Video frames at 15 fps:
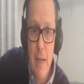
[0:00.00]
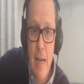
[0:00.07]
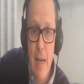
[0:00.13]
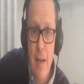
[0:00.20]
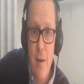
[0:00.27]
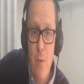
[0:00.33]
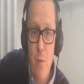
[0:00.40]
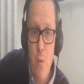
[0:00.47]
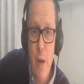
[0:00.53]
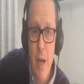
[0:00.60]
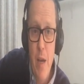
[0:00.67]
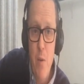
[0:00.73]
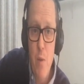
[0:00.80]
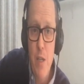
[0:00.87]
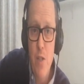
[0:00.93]
Now,
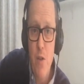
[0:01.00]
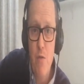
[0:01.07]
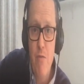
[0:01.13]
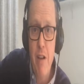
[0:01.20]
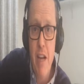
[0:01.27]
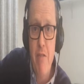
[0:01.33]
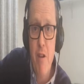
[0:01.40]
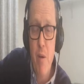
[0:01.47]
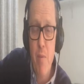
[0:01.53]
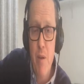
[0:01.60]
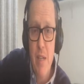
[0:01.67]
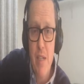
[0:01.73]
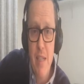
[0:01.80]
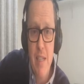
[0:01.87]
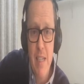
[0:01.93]
we sort of
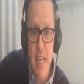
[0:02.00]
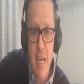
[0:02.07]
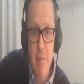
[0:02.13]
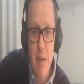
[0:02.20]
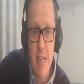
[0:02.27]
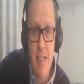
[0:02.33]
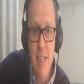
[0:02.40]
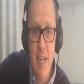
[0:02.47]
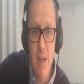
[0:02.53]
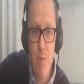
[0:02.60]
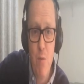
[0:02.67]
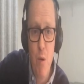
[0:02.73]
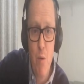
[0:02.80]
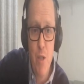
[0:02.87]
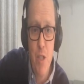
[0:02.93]
regrouped as a team and decided
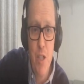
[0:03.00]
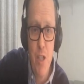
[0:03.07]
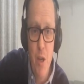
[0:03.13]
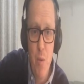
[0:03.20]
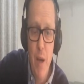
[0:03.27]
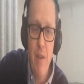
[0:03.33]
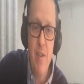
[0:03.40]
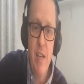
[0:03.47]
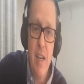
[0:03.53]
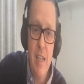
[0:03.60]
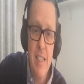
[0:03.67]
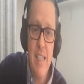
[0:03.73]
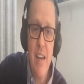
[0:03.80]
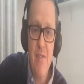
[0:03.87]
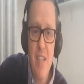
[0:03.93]
what we should do. We have a
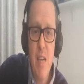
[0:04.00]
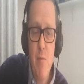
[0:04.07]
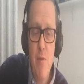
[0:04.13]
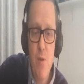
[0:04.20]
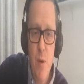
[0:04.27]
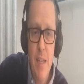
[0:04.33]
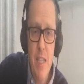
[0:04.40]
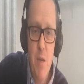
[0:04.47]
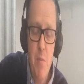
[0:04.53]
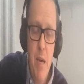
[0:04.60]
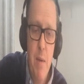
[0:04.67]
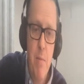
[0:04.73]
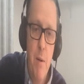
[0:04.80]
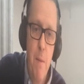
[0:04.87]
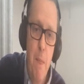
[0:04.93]
staff team of 20
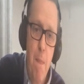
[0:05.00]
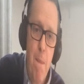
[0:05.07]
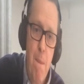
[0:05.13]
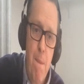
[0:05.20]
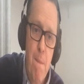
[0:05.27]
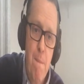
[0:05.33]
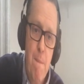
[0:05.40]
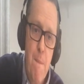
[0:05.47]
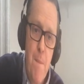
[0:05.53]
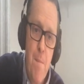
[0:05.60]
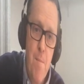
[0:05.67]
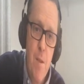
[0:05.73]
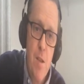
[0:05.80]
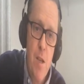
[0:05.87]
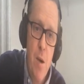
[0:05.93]
people.
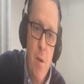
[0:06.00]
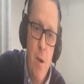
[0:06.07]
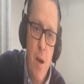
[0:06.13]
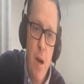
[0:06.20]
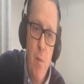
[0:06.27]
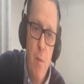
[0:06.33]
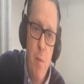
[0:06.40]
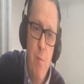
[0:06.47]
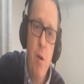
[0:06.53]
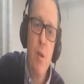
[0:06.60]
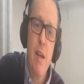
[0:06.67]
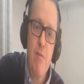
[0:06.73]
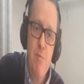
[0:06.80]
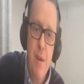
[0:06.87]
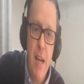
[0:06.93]
So we
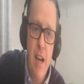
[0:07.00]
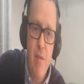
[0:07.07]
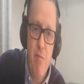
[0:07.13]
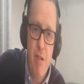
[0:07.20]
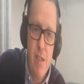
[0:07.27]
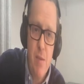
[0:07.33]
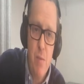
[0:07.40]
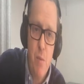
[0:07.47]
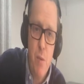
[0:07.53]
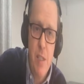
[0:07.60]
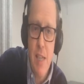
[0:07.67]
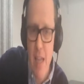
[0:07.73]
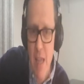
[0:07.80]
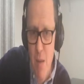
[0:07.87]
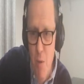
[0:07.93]
pulled everybody out of prison.
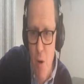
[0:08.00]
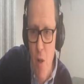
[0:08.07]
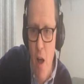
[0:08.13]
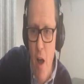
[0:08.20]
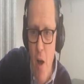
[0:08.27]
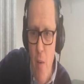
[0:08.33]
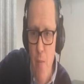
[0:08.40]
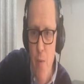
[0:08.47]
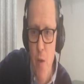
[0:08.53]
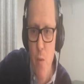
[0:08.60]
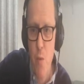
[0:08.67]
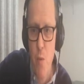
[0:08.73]
We sent them all home.